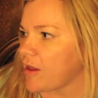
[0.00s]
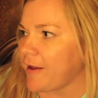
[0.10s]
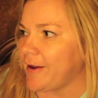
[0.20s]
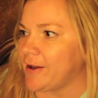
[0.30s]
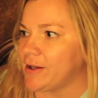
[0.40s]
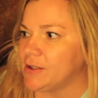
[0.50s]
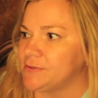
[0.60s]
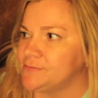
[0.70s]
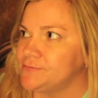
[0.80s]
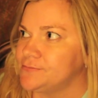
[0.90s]

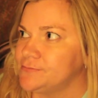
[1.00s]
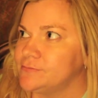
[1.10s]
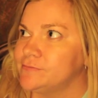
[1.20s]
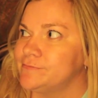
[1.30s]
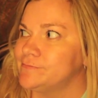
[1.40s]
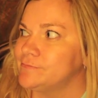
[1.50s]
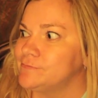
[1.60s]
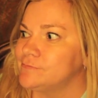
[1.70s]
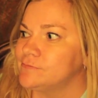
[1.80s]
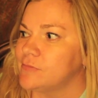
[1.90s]
And
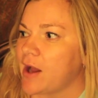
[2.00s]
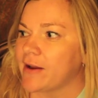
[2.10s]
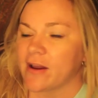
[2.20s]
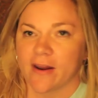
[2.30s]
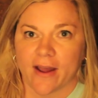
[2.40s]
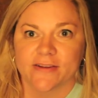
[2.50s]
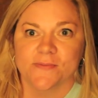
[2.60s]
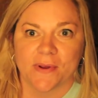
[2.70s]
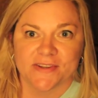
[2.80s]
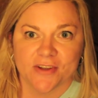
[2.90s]
I gotta
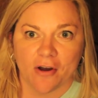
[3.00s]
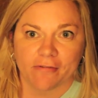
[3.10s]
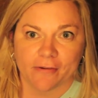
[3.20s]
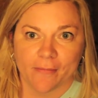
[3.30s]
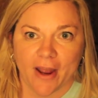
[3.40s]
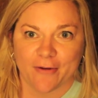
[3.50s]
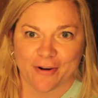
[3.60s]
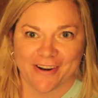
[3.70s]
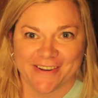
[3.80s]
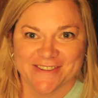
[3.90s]
ask myself, am I
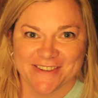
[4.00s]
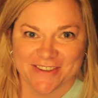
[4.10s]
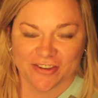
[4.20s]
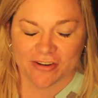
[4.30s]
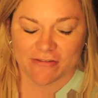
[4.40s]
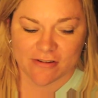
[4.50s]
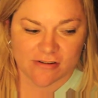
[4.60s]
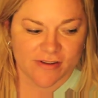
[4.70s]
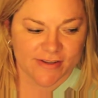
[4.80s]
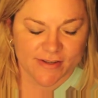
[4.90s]
ready to
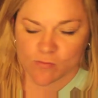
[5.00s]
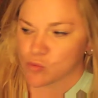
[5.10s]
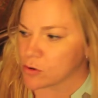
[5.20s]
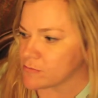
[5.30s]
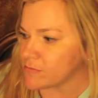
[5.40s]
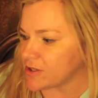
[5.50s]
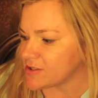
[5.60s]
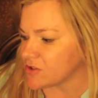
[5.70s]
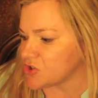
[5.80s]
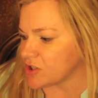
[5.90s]
deliver this important
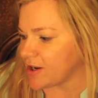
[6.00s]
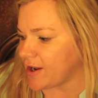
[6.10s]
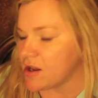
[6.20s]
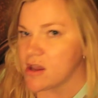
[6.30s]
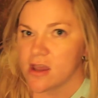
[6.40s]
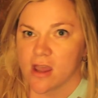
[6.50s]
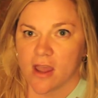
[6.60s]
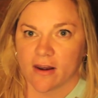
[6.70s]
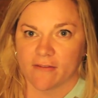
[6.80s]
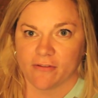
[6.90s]
message today?
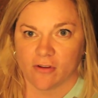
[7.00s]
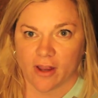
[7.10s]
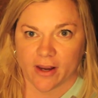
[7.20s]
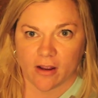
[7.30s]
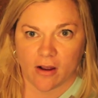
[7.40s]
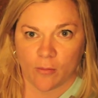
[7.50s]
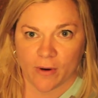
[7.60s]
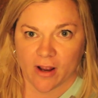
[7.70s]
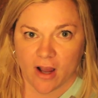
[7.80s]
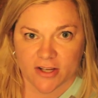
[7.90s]
And I feel like, oh
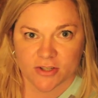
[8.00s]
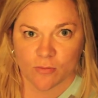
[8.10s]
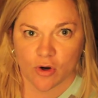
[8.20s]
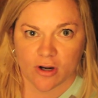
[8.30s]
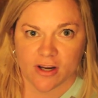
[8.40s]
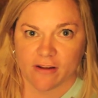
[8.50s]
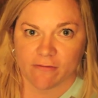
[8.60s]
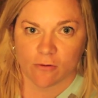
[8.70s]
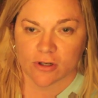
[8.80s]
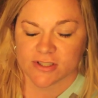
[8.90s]
my gosh, I'm already
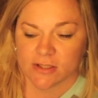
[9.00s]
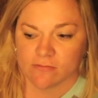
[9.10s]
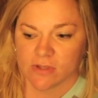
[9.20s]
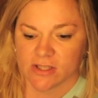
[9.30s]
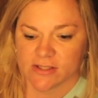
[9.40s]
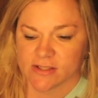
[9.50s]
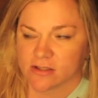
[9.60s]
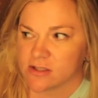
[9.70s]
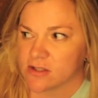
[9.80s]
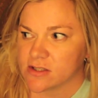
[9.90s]
at 14 minutes
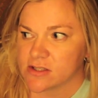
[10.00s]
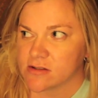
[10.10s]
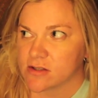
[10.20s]
into this.